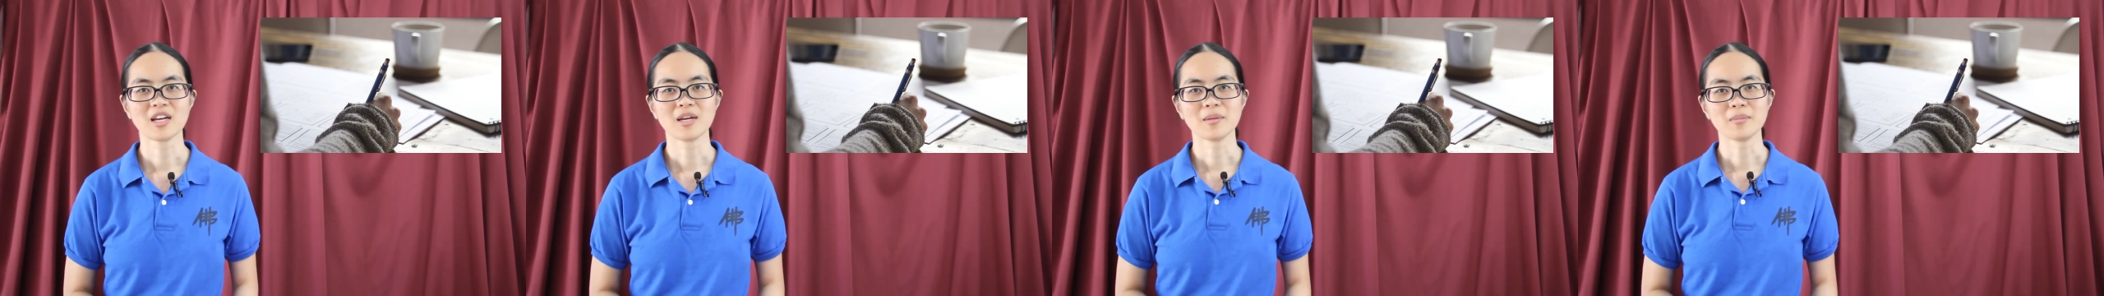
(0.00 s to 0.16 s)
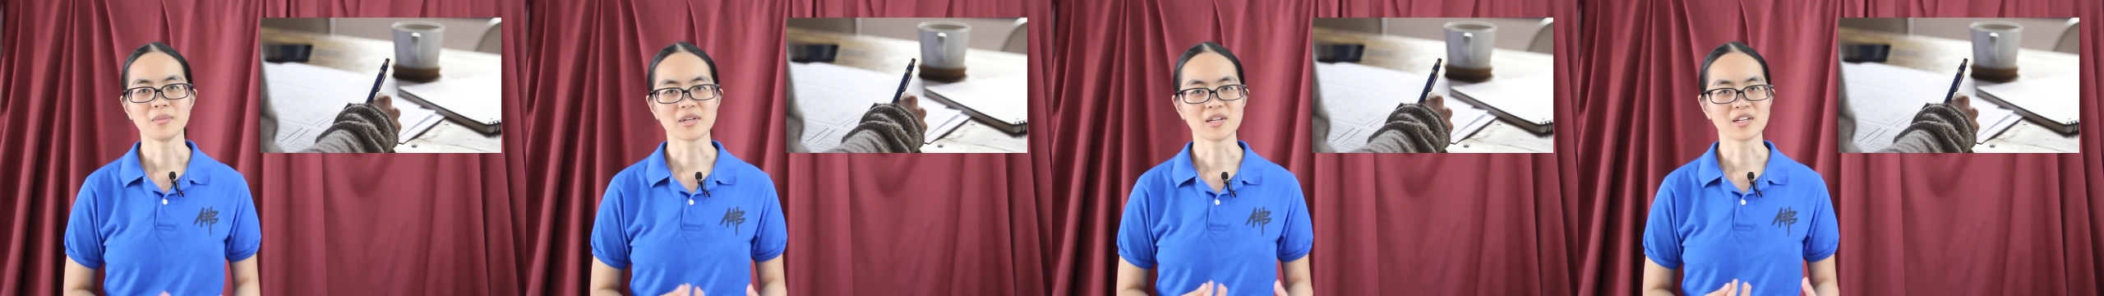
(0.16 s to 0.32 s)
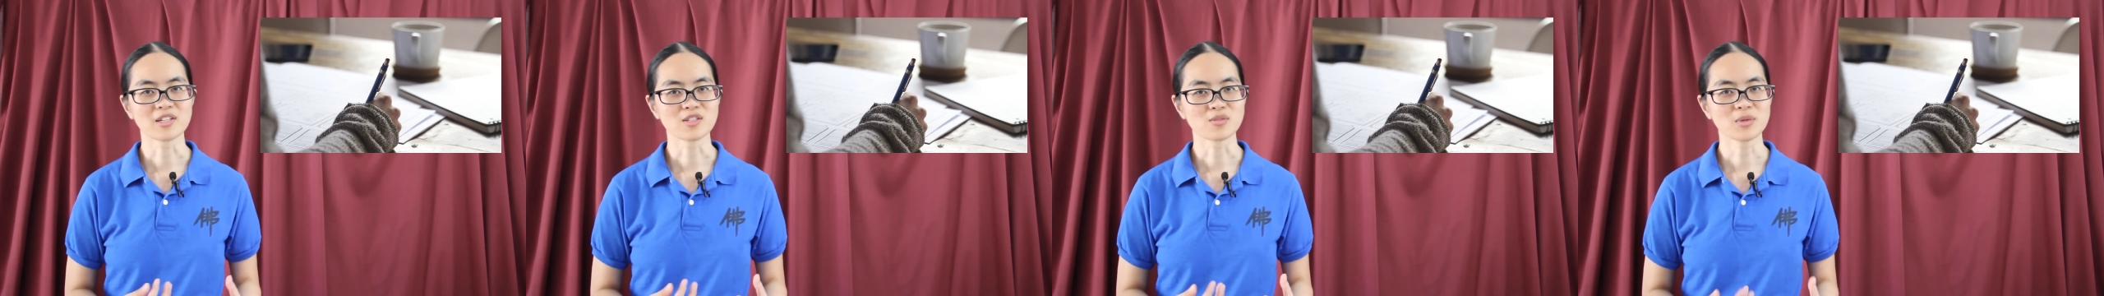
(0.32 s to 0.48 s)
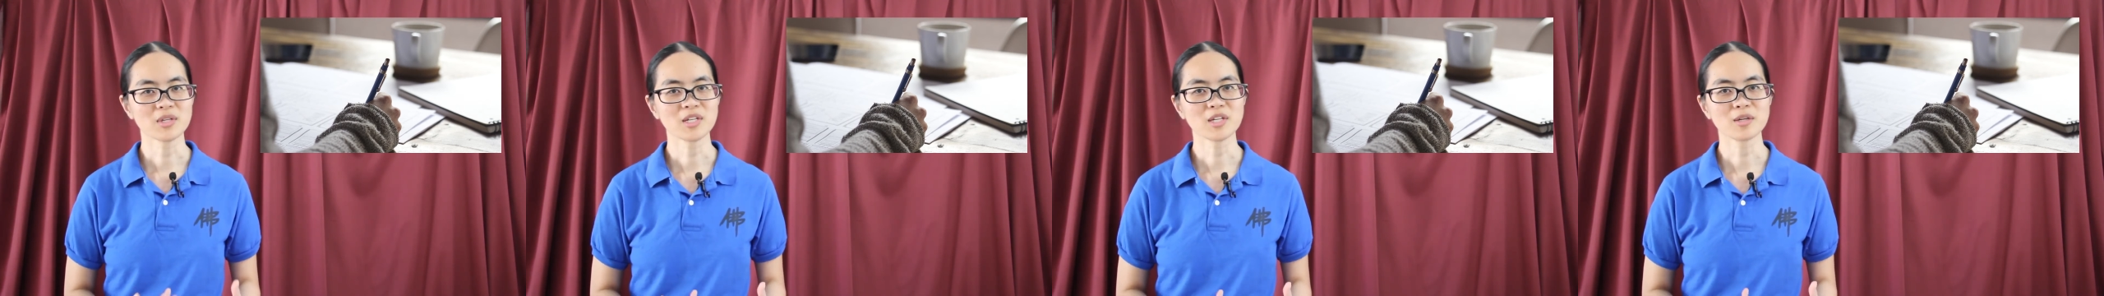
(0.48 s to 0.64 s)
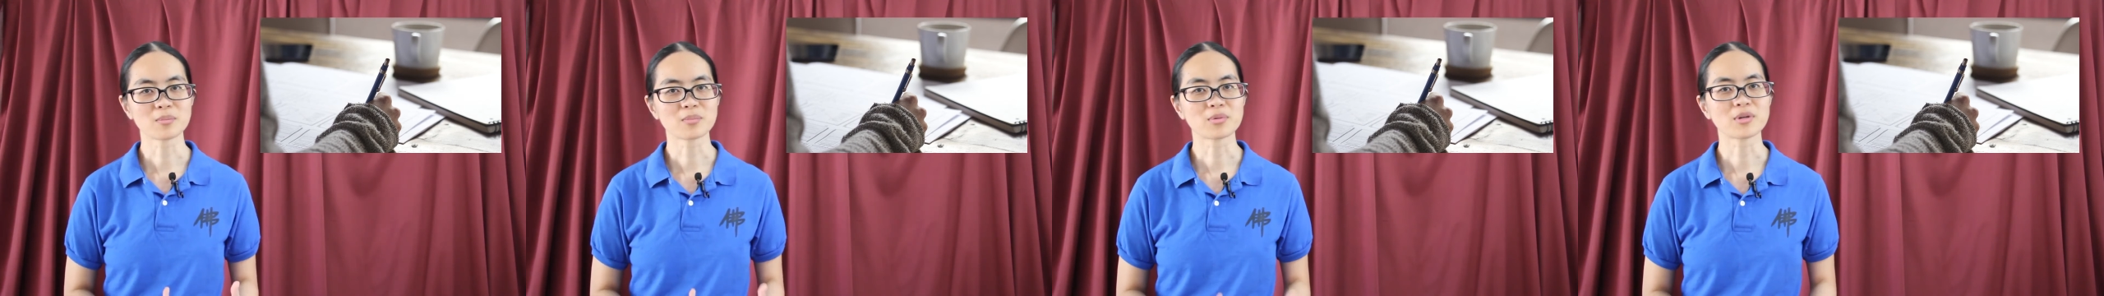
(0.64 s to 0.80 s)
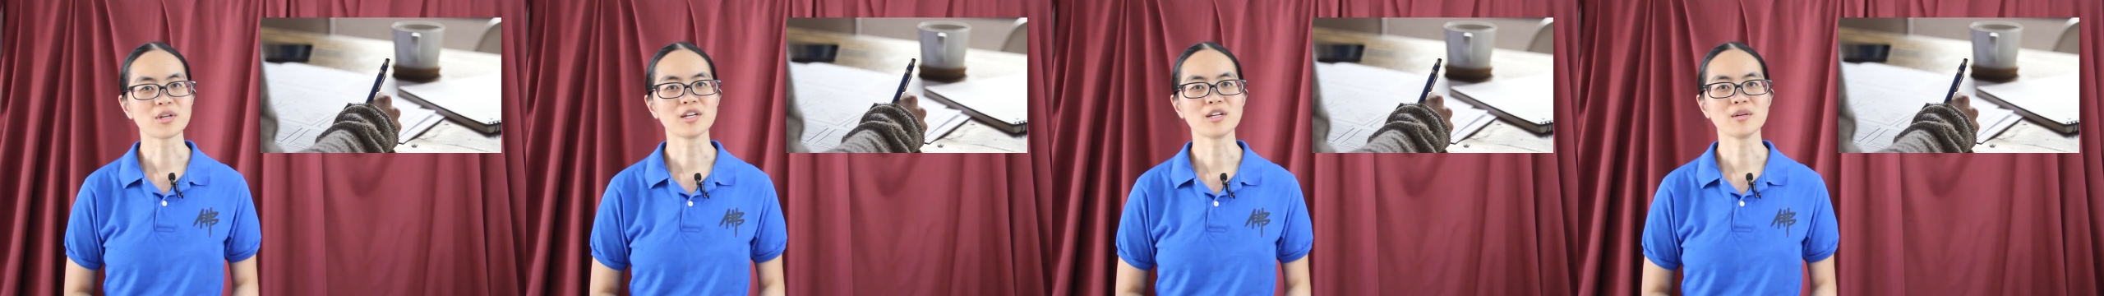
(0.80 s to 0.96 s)
because we
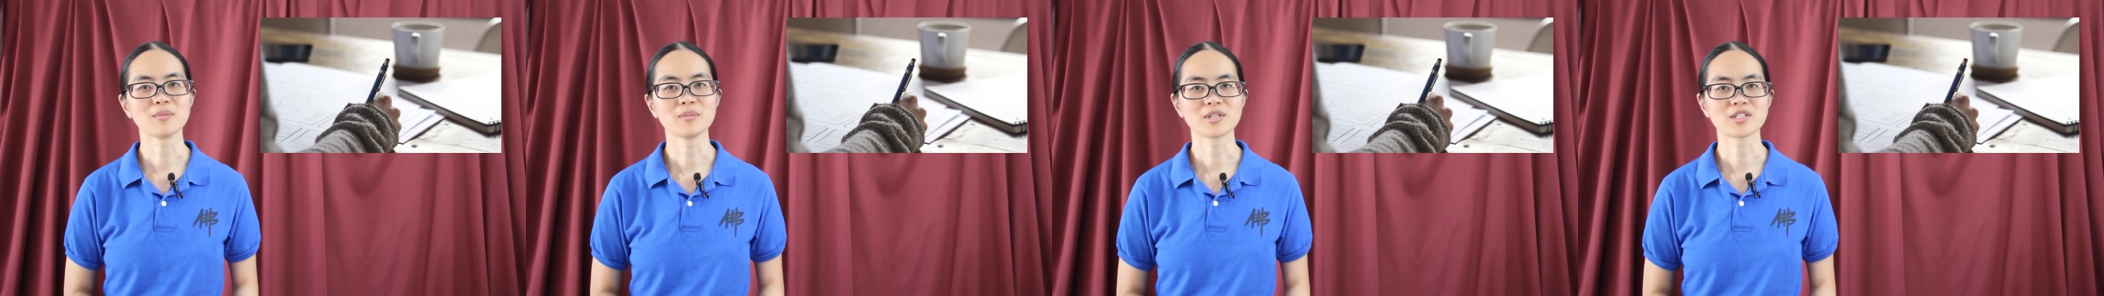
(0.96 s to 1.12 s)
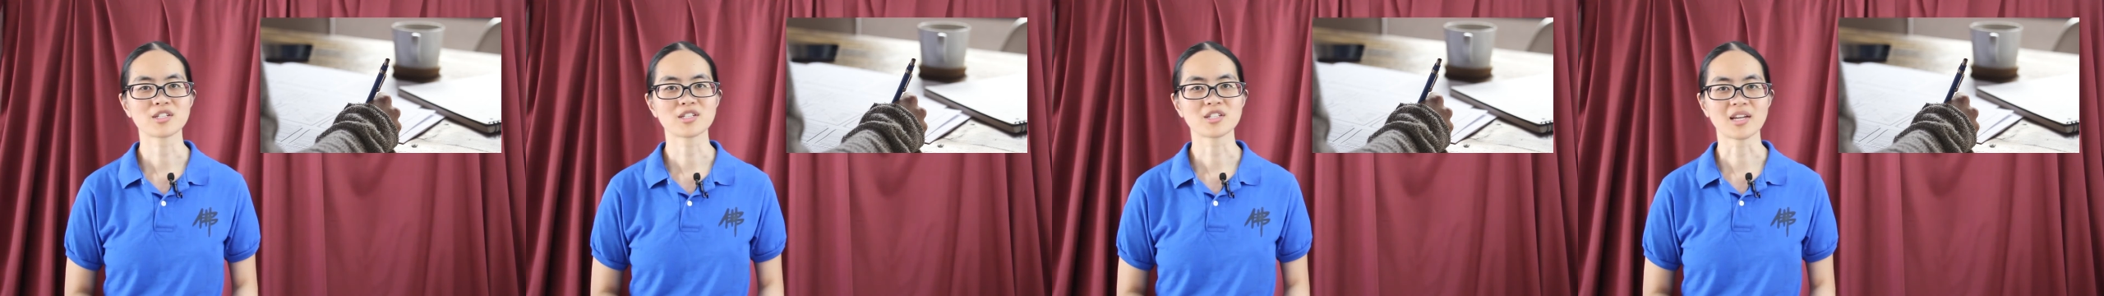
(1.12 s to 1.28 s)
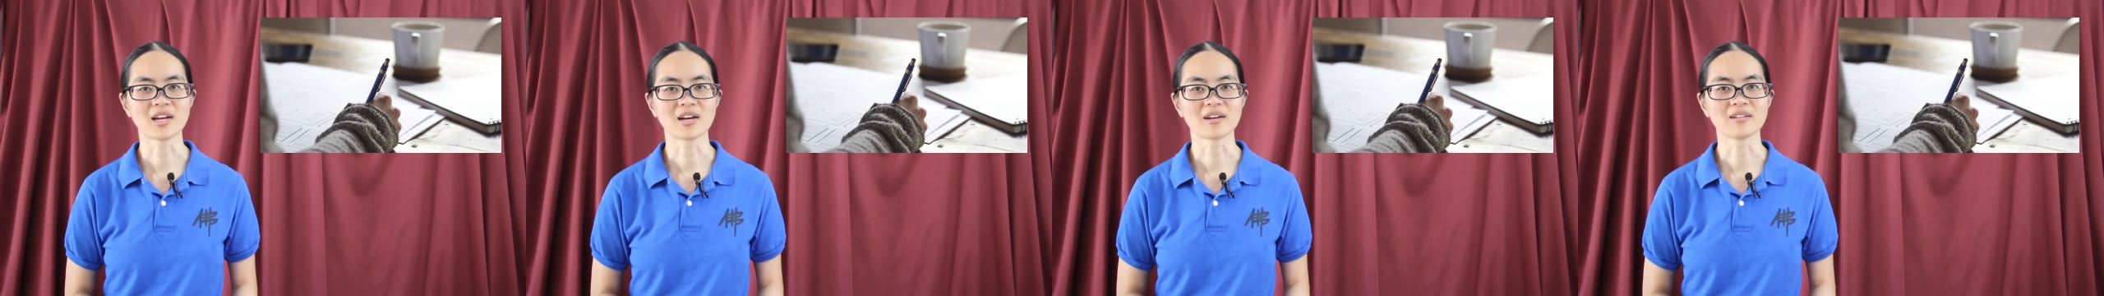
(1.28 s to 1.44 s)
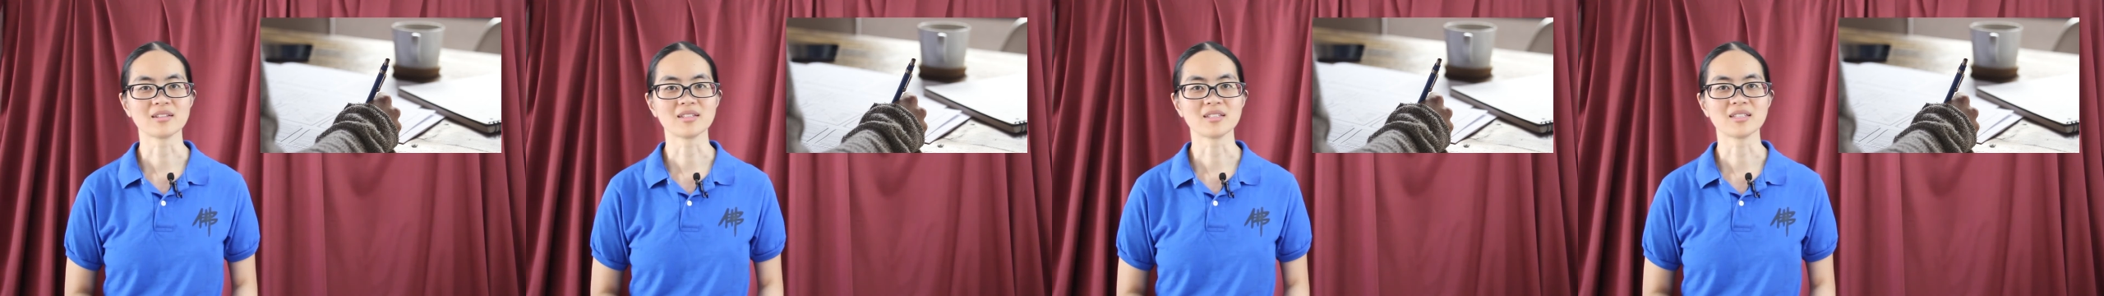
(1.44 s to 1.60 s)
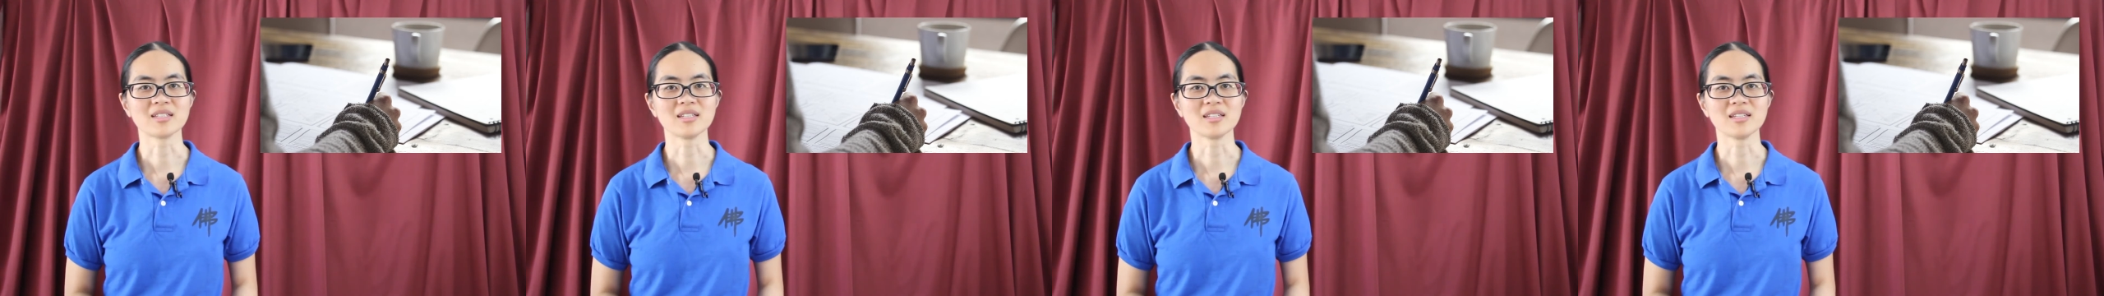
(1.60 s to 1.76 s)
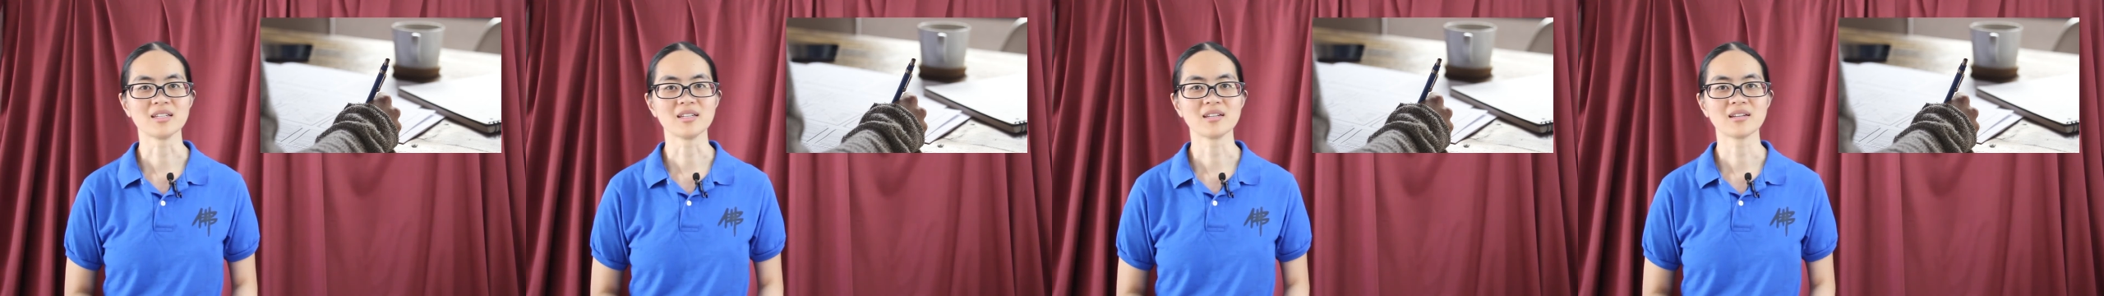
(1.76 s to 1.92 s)
can pretty much
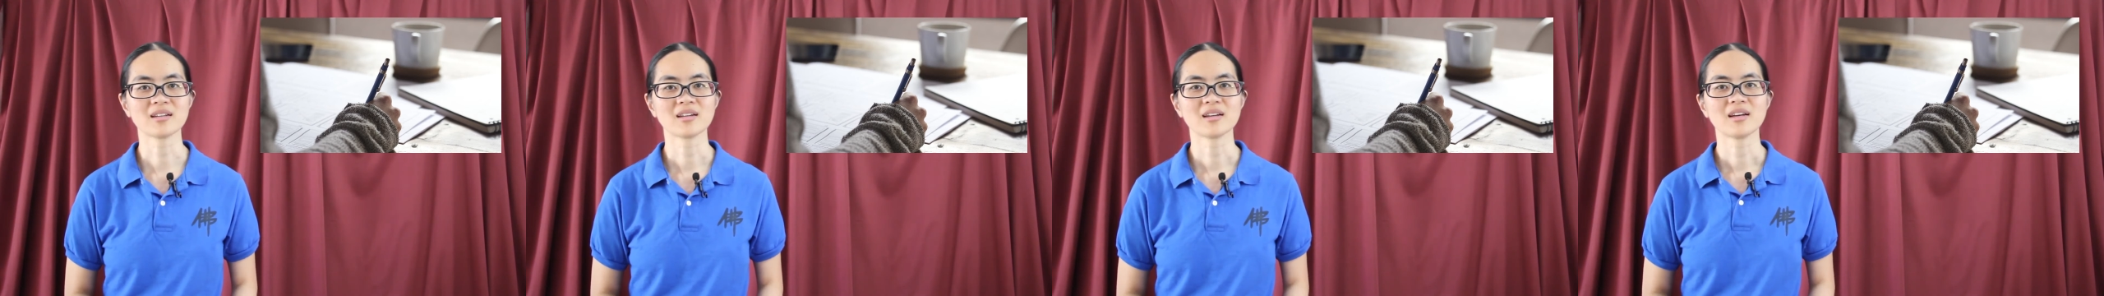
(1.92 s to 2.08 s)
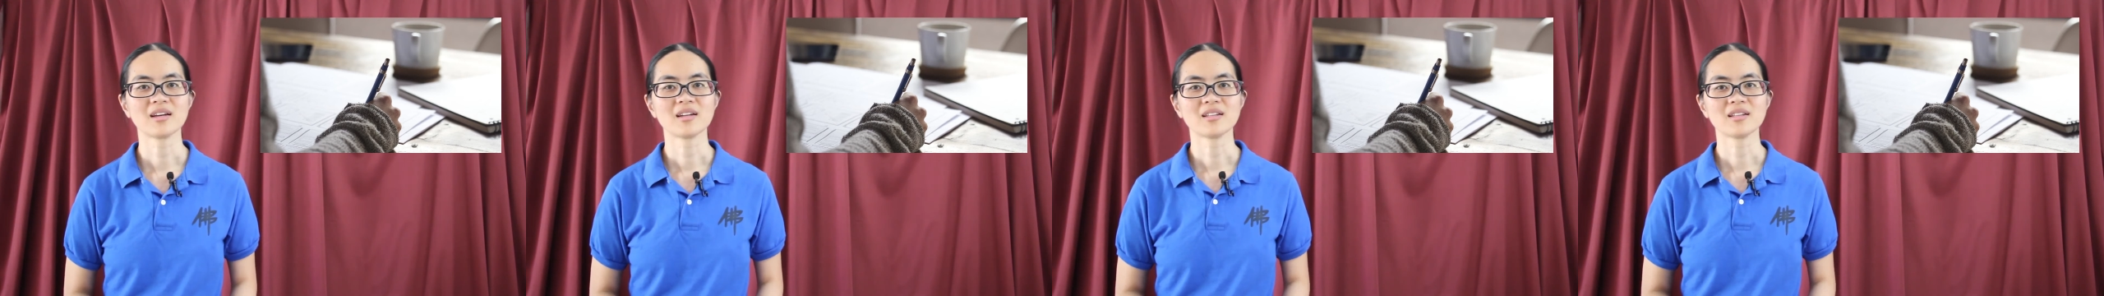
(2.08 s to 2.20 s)
guarantee